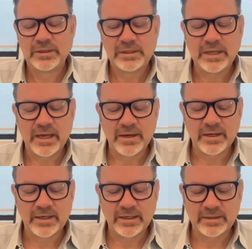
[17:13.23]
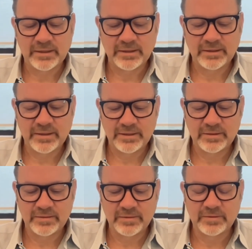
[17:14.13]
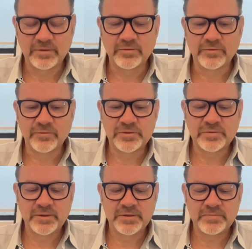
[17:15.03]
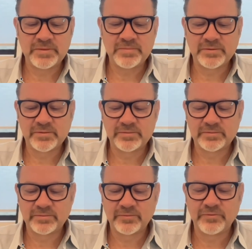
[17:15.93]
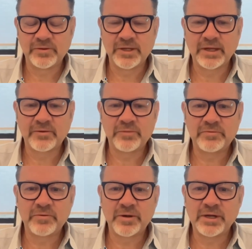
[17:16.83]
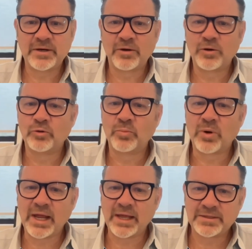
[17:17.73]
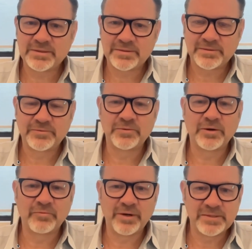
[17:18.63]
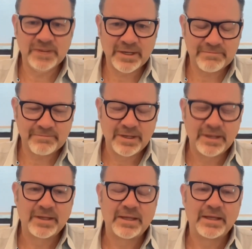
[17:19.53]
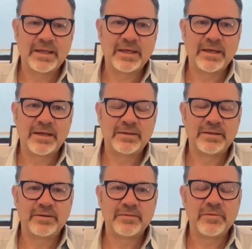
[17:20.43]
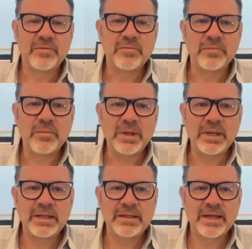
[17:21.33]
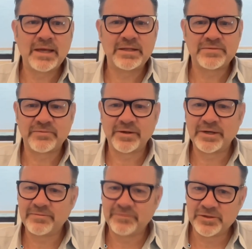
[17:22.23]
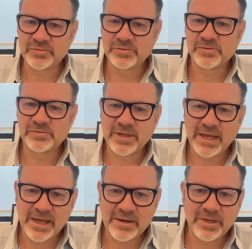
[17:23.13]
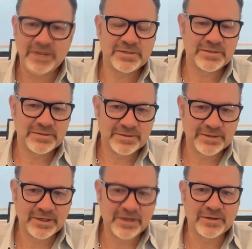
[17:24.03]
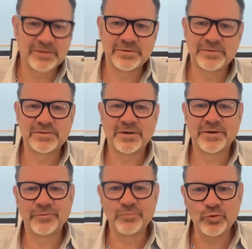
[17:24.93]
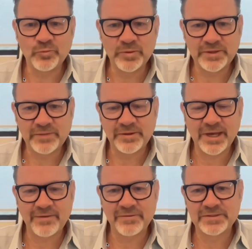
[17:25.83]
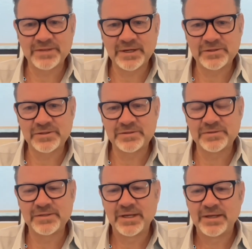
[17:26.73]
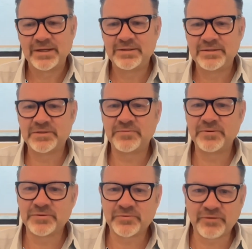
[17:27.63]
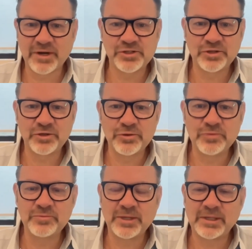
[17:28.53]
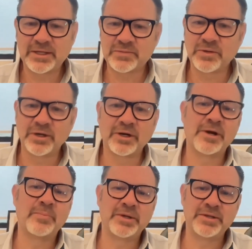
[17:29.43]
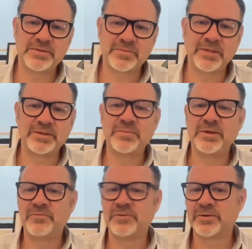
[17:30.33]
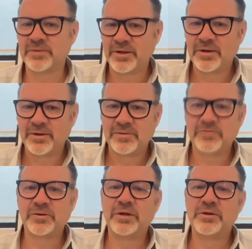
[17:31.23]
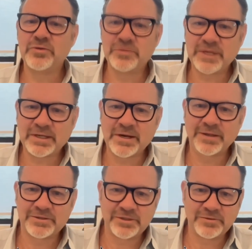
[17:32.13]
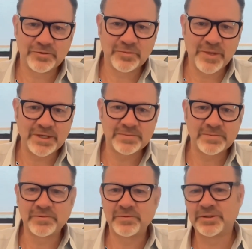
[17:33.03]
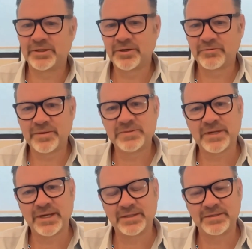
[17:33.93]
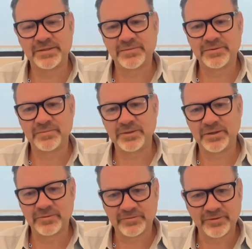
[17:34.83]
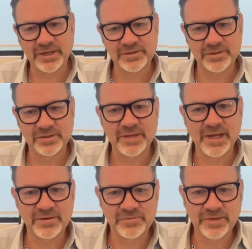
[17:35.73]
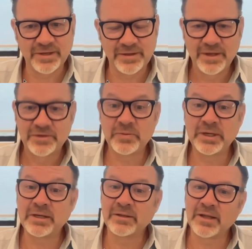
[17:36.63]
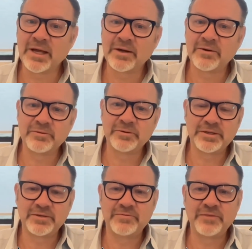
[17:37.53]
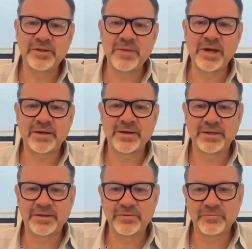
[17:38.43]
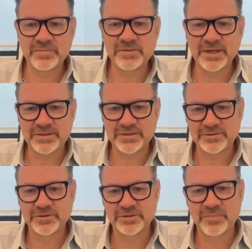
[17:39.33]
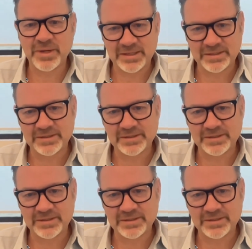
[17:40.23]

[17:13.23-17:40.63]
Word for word: Yeah, I think that the first one is people feel like we've created our own brand through our website, and meaning that it's very visual, the animations, the colors, all the movement that we have in sections. It just feels fresh and new, and that's what our company is meant to be. We're a new technology in work management. We wanted our website to be a reflection of that as well. So we get a lot of really good feedback on the website just looks amazing.